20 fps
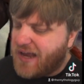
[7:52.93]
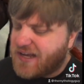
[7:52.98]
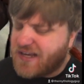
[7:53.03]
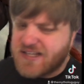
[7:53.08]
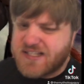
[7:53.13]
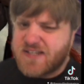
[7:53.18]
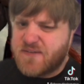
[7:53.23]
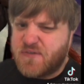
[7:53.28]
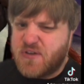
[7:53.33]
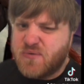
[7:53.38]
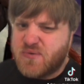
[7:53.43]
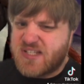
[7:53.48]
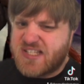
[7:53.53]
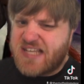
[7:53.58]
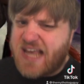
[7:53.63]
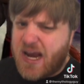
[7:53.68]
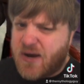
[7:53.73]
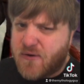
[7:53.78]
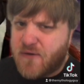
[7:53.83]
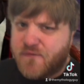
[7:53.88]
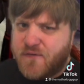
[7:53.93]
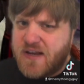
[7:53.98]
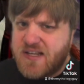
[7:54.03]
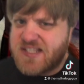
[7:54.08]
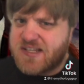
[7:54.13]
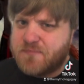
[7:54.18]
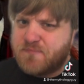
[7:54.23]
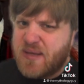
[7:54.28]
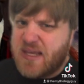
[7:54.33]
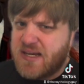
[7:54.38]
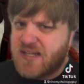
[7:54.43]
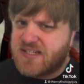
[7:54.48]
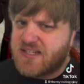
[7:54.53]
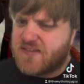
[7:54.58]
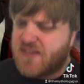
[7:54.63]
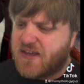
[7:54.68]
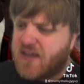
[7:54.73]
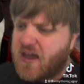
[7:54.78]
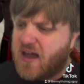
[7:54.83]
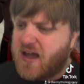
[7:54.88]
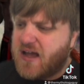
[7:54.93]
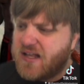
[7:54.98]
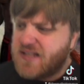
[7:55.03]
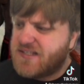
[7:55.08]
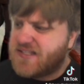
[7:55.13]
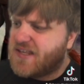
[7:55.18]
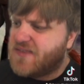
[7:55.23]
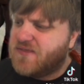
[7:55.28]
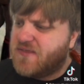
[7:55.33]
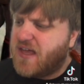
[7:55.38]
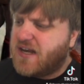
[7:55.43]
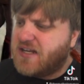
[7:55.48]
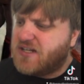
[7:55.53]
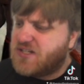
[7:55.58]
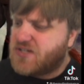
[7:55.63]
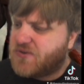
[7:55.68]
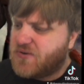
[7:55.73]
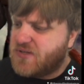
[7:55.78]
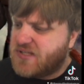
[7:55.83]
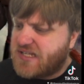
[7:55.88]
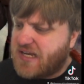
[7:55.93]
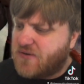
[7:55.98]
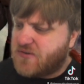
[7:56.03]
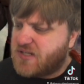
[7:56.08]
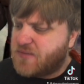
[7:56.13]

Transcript: because if you sacrifice a pig to the gods and then it turns out